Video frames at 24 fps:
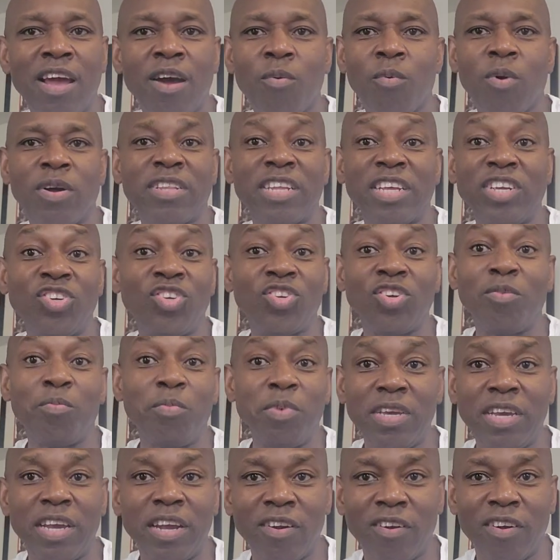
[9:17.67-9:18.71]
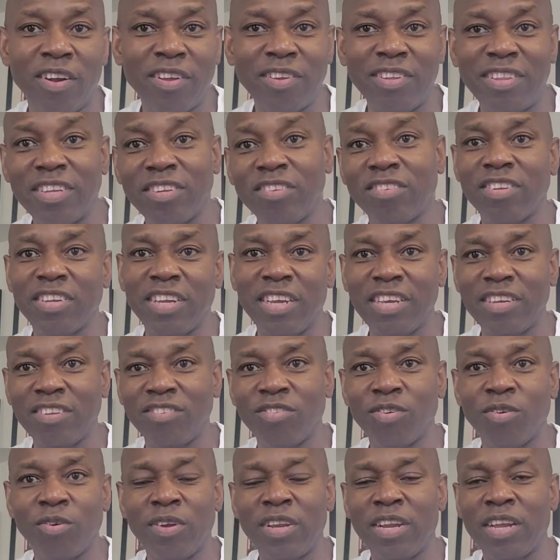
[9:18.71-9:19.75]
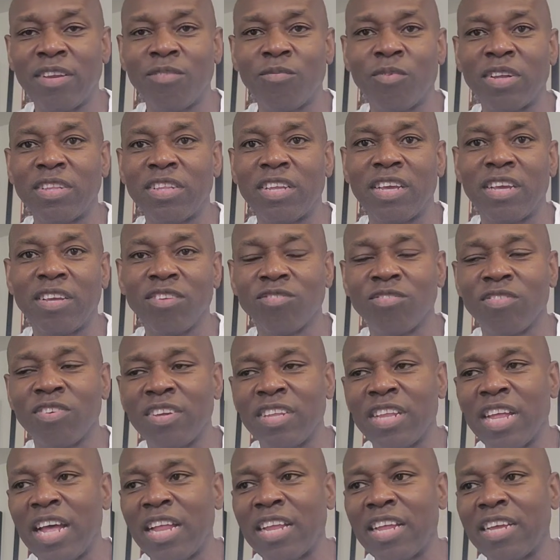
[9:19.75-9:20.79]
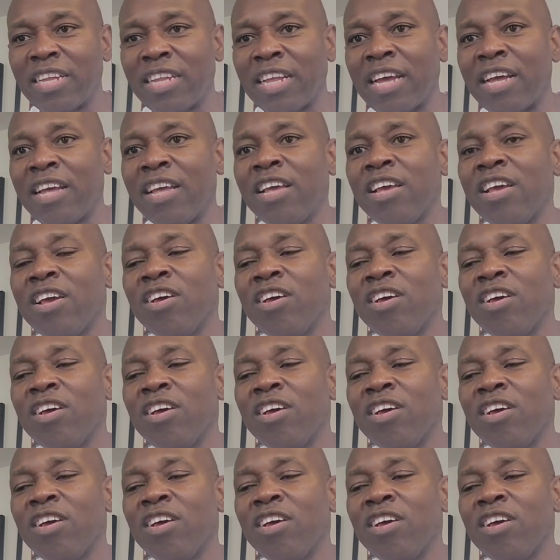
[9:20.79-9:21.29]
what they should be hearing, listening to it, and what the history of that, like that.